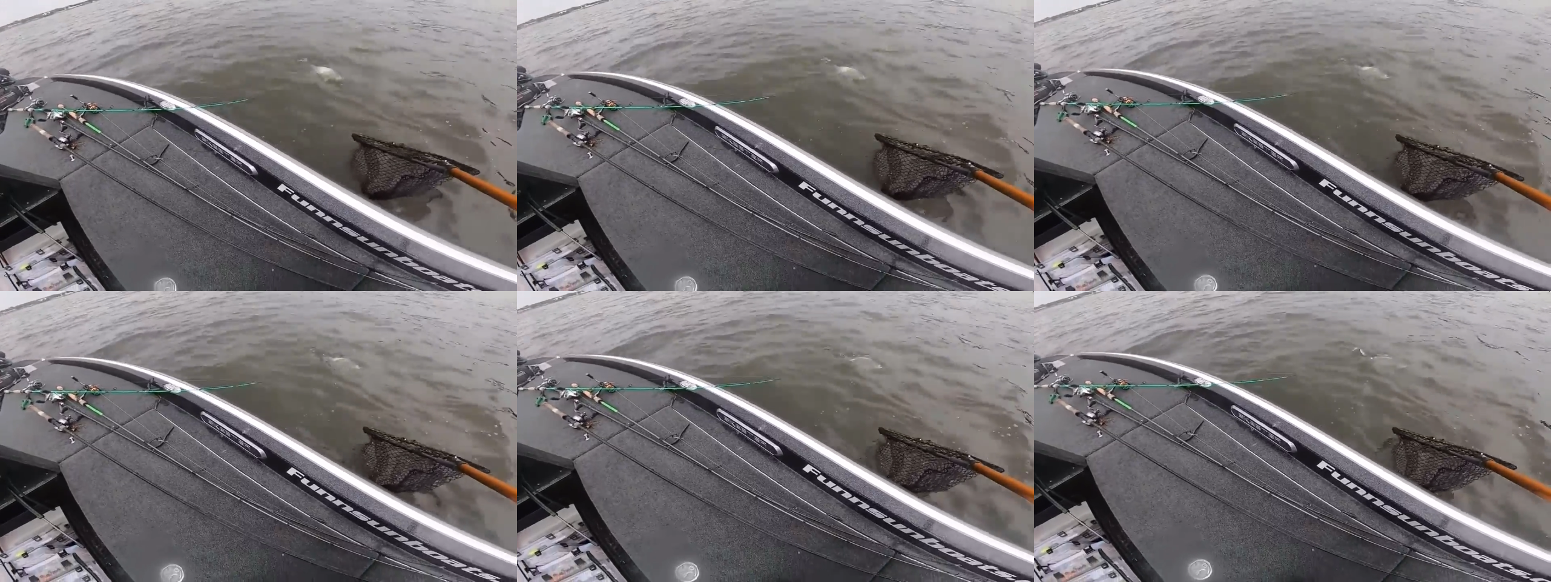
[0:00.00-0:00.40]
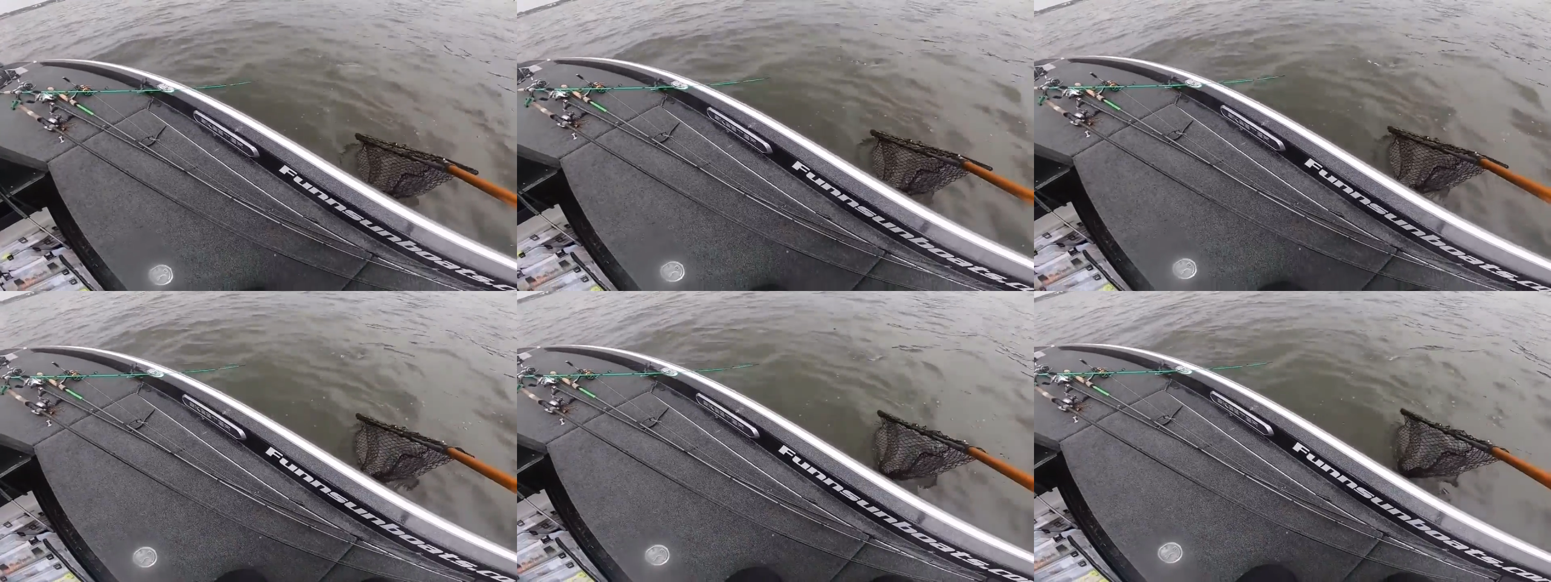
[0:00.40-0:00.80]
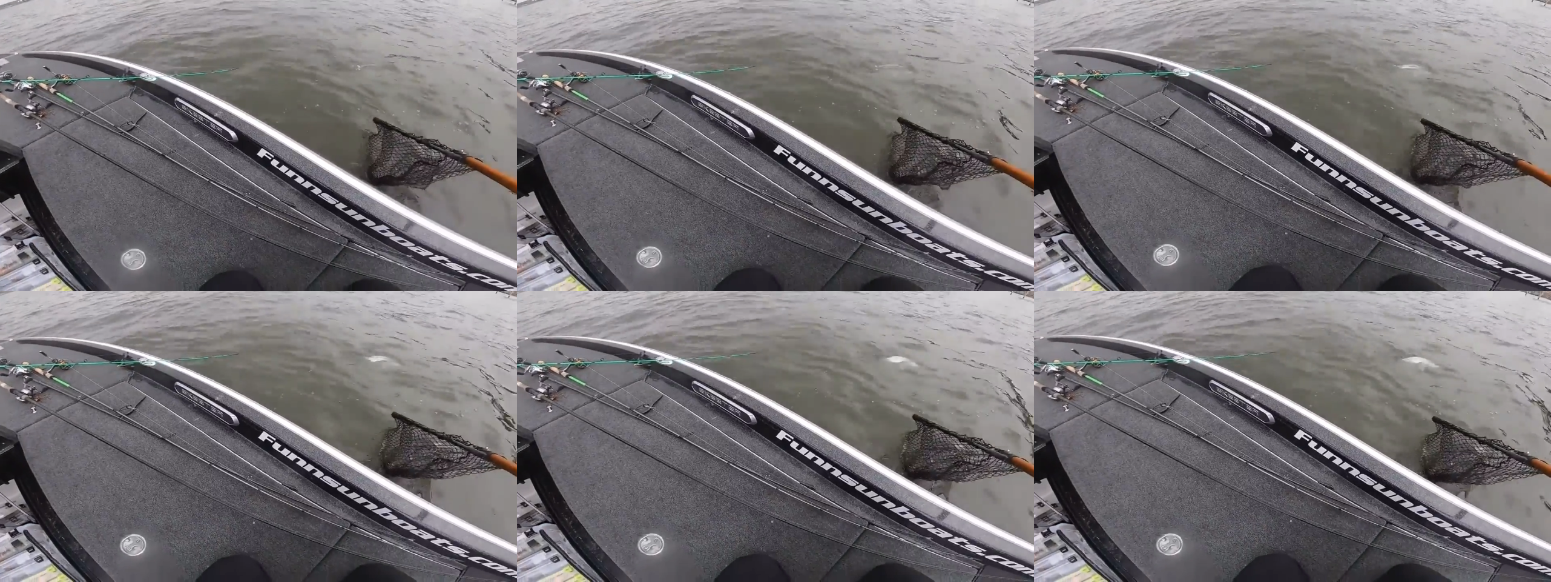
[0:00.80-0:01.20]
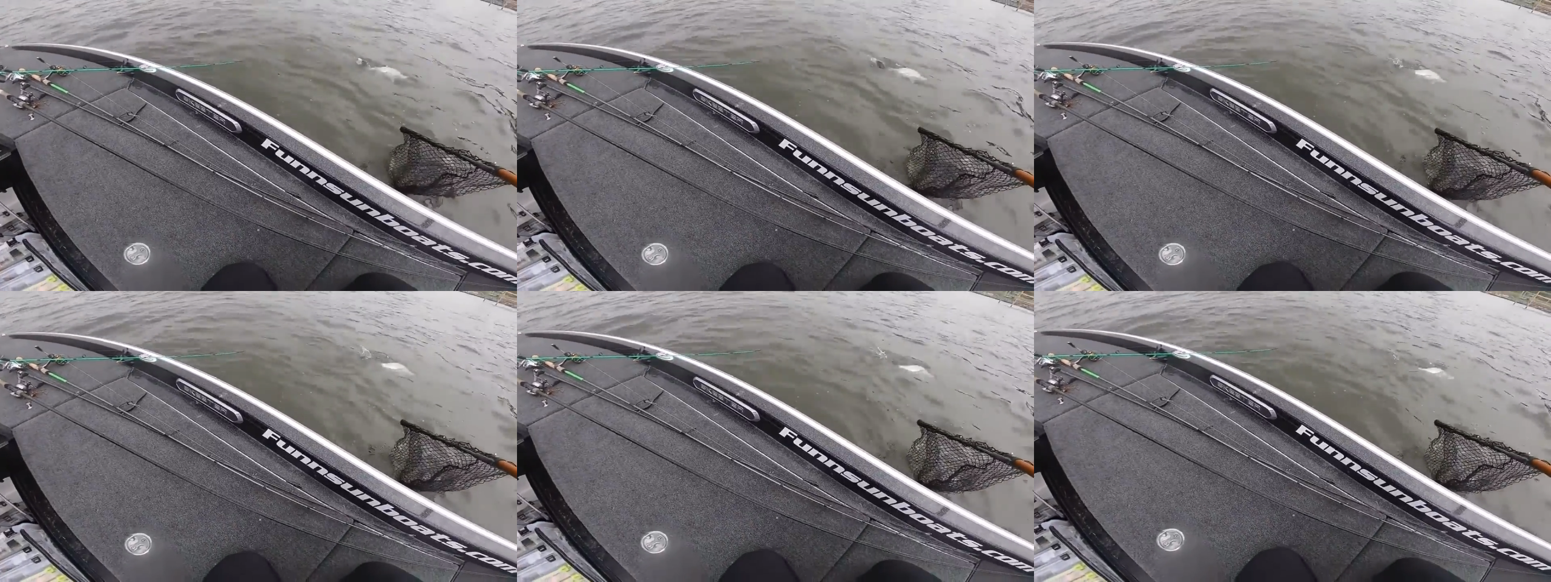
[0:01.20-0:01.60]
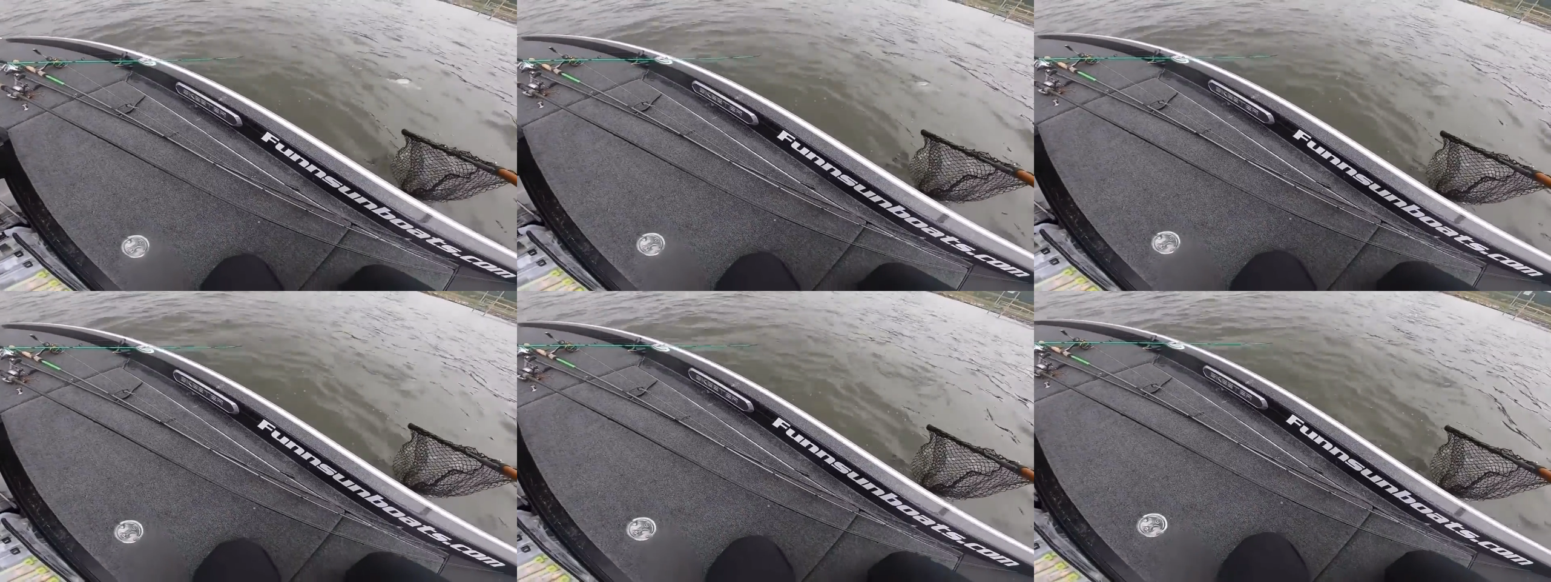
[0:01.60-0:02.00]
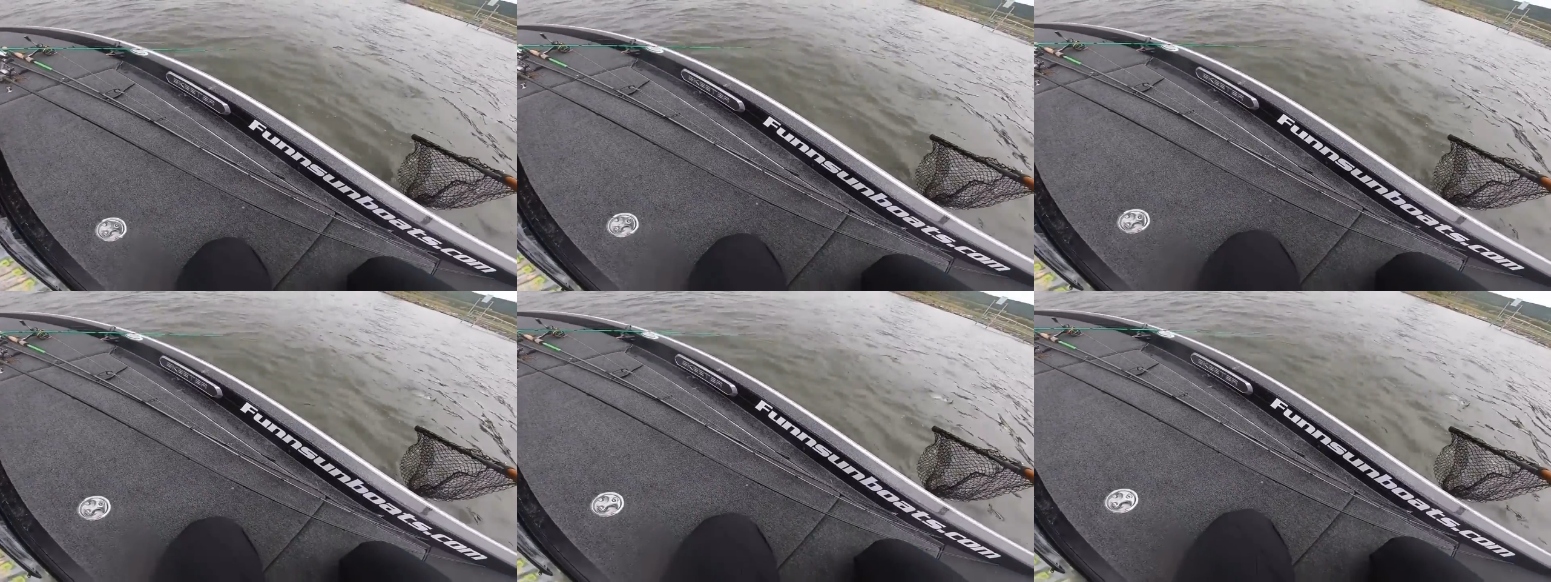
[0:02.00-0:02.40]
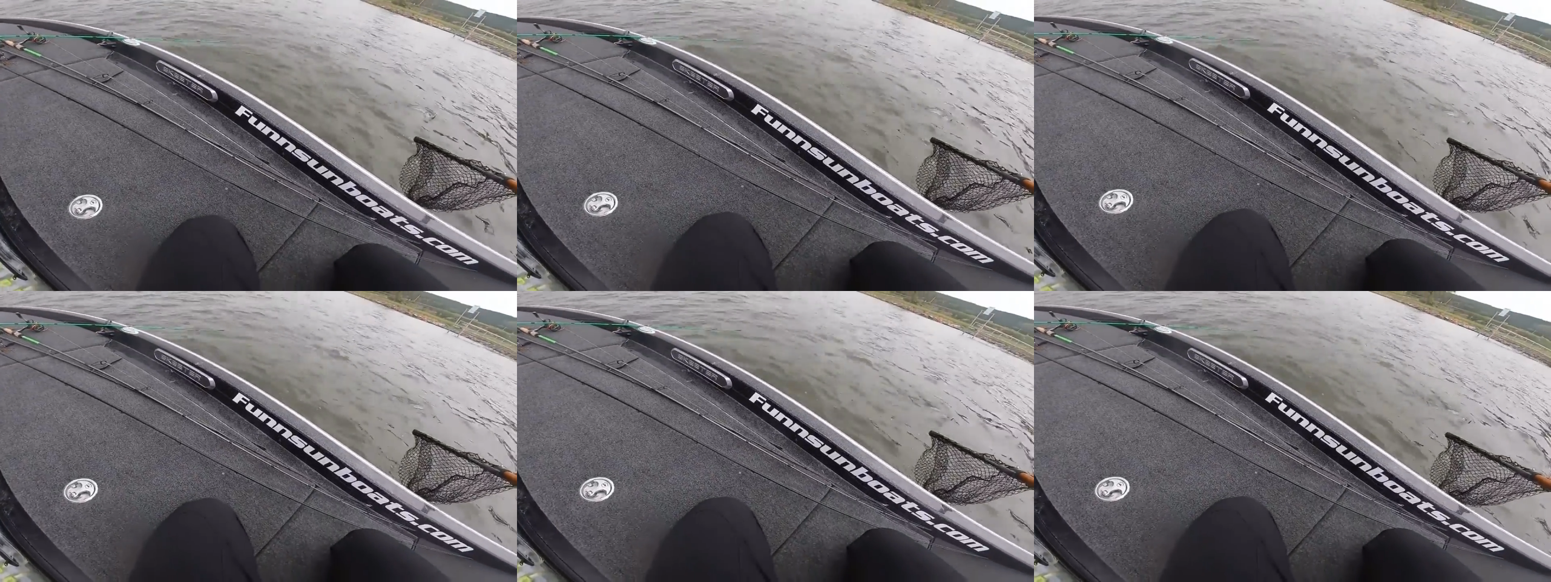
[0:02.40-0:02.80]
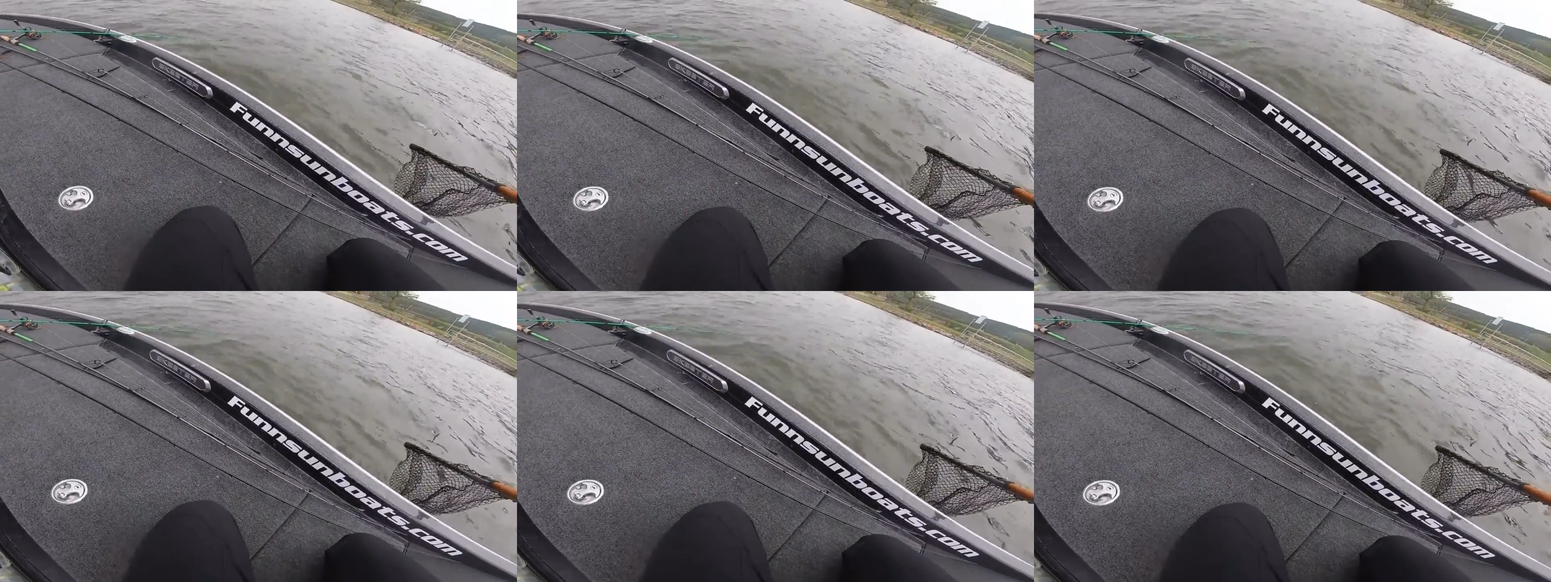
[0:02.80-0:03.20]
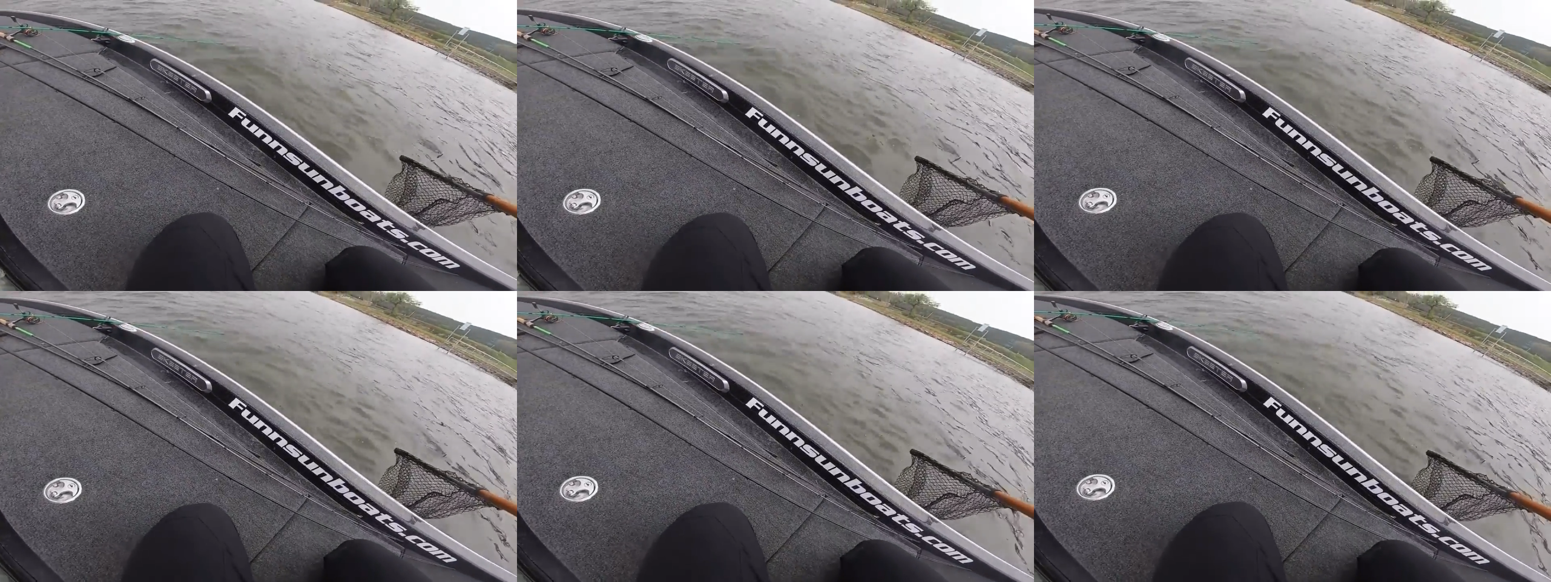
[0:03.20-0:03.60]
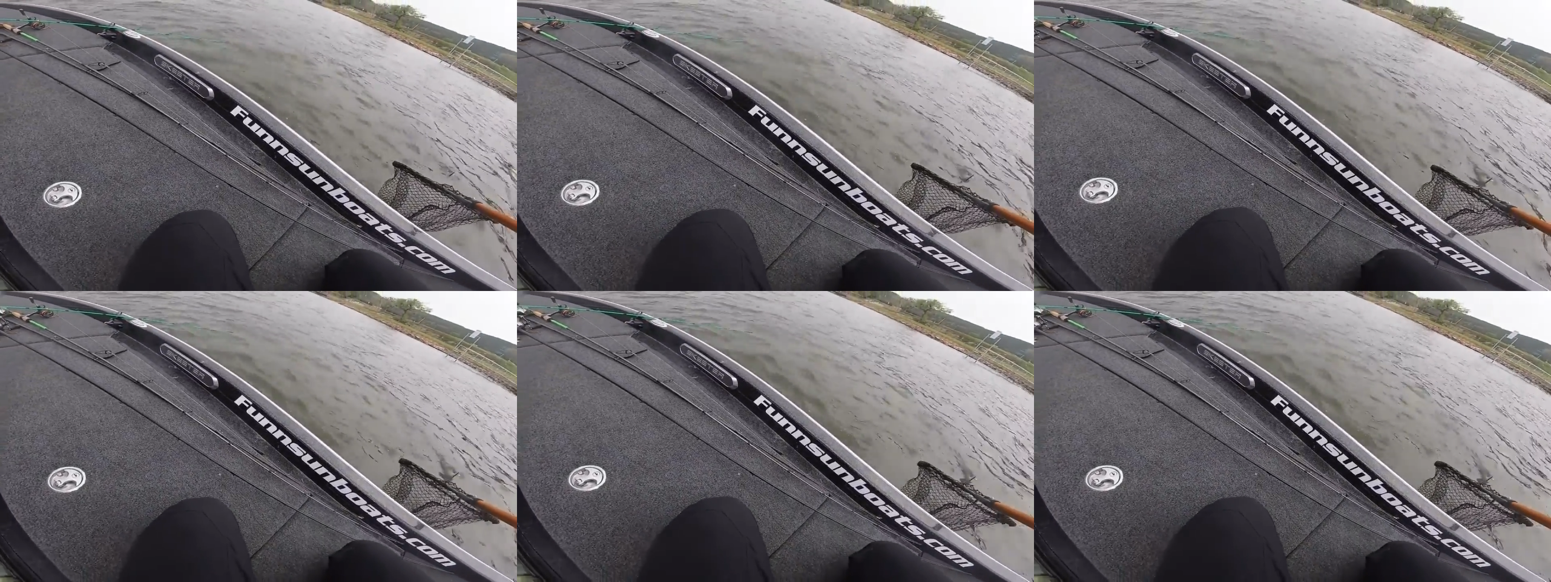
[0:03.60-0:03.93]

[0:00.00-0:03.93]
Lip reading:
[unreadable: no face in view]